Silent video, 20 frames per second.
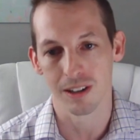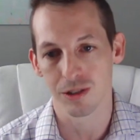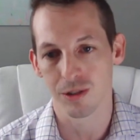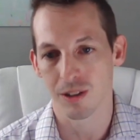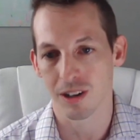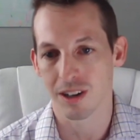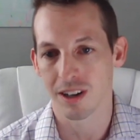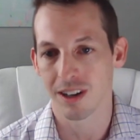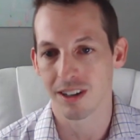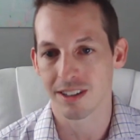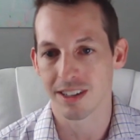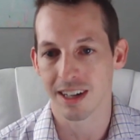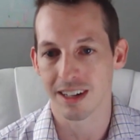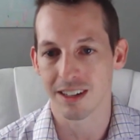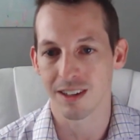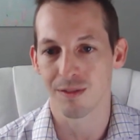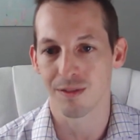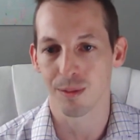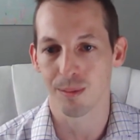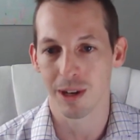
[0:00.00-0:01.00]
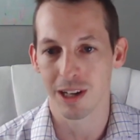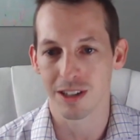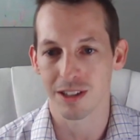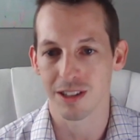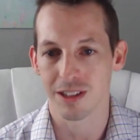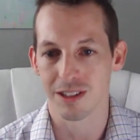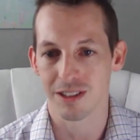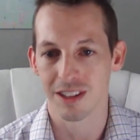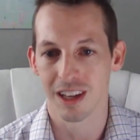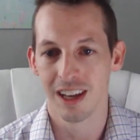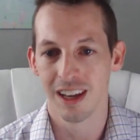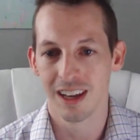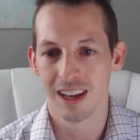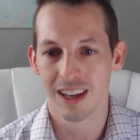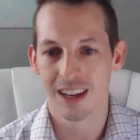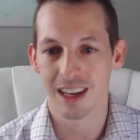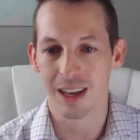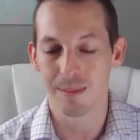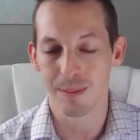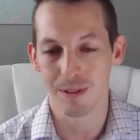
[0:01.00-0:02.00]
So our contact information is
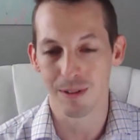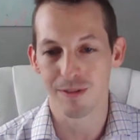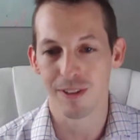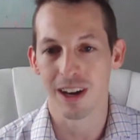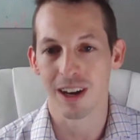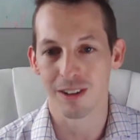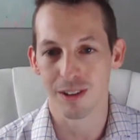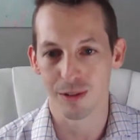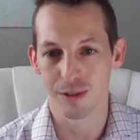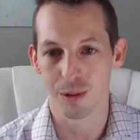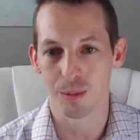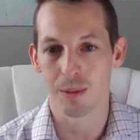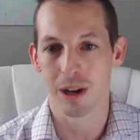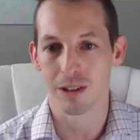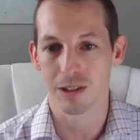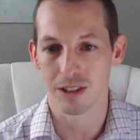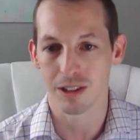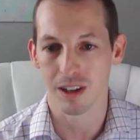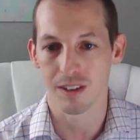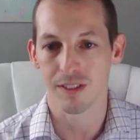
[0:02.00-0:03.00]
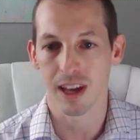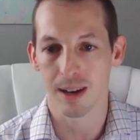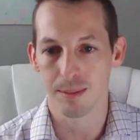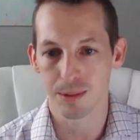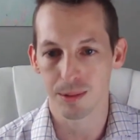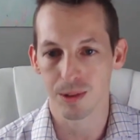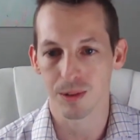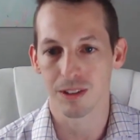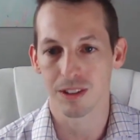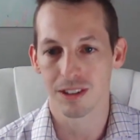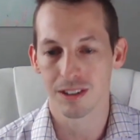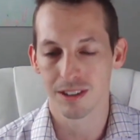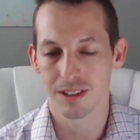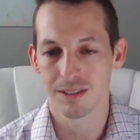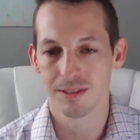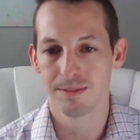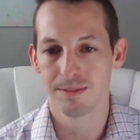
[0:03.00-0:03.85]
can be found through Microsoft App Source.